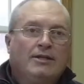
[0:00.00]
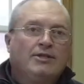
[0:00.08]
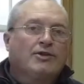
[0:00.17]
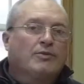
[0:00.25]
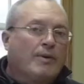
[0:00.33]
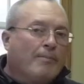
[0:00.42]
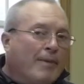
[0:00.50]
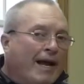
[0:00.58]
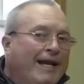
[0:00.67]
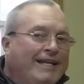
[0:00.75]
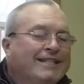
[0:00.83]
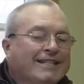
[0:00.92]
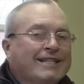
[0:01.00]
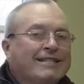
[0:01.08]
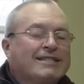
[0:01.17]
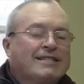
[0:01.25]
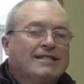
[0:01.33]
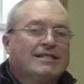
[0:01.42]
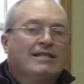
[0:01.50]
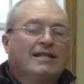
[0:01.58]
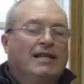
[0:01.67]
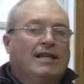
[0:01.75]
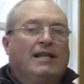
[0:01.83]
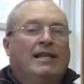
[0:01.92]
to remind us
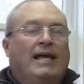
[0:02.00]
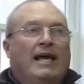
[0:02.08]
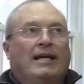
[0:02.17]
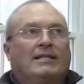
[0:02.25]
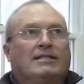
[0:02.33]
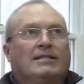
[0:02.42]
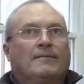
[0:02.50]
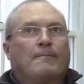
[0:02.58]
that